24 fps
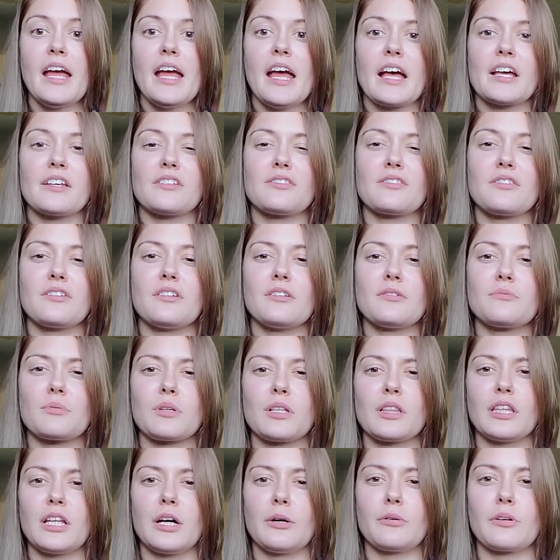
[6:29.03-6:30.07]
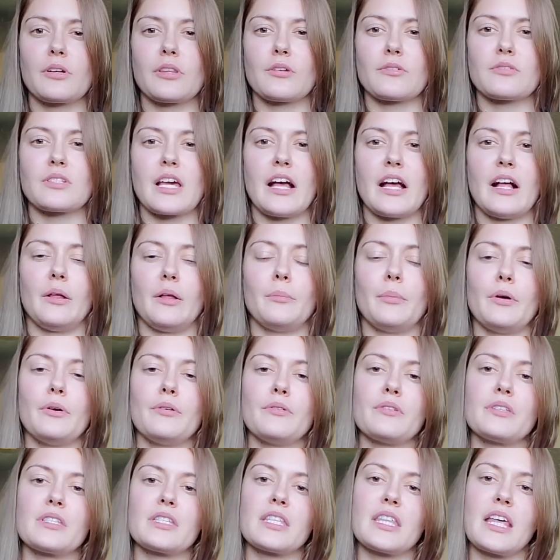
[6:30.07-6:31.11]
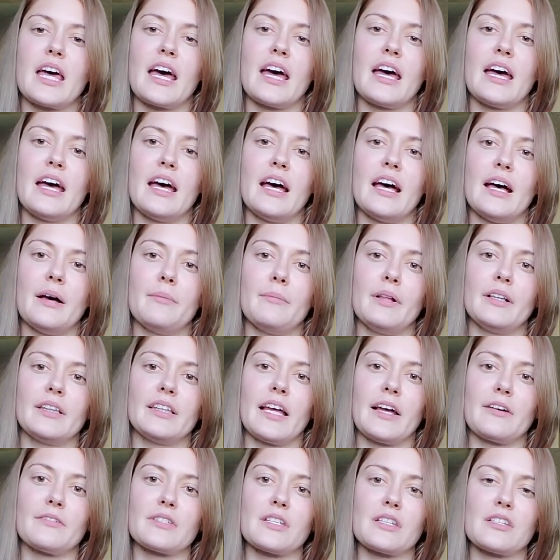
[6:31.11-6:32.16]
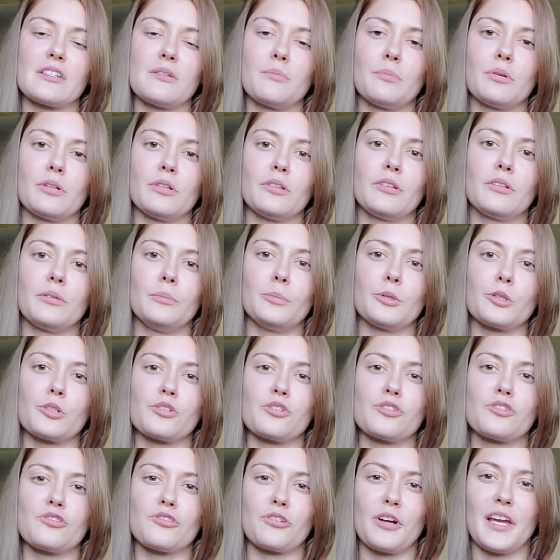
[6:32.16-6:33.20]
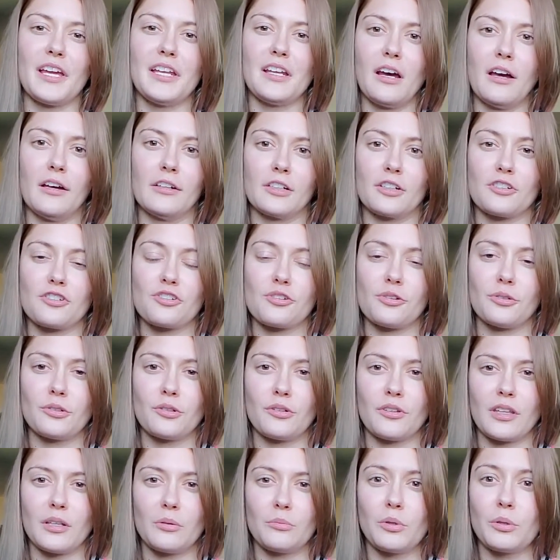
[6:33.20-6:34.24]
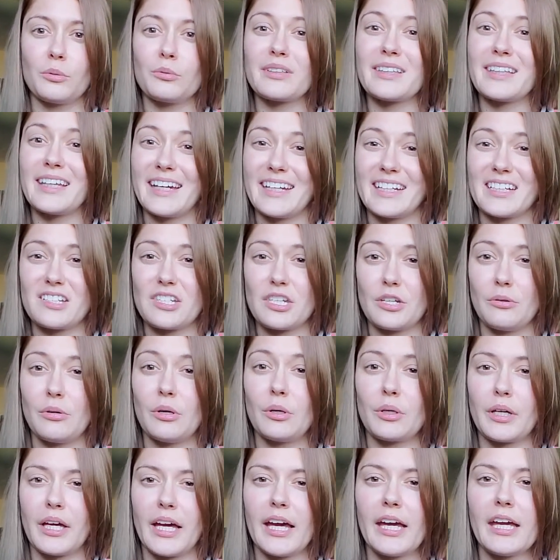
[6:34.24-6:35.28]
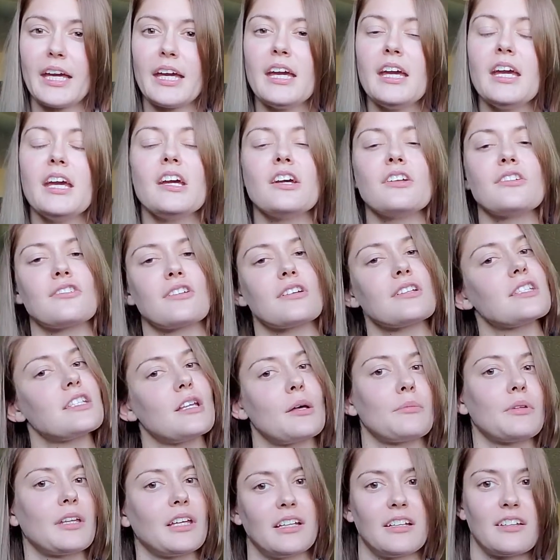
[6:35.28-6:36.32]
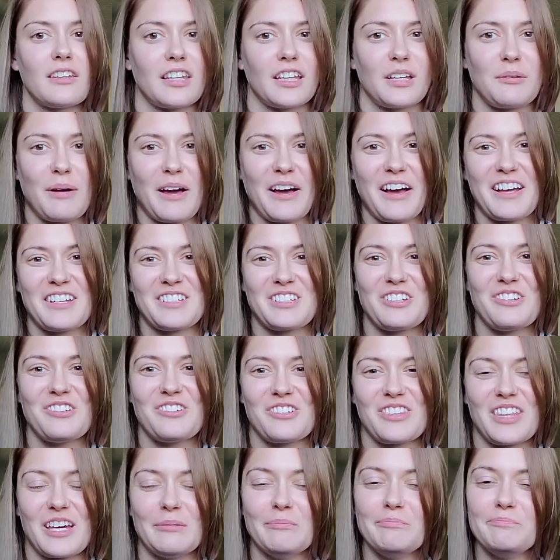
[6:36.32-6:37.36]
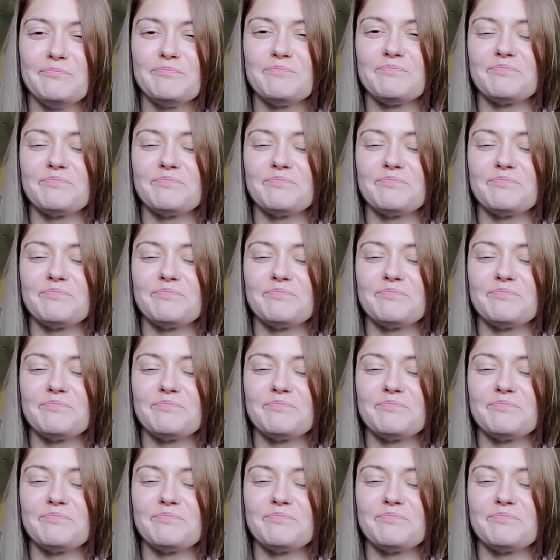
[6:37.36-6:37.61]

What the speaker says: As soon as we lower those elbows, that allows us to put a little more strain on our shoulder than we would like to, okay? Just something to think about as you do them.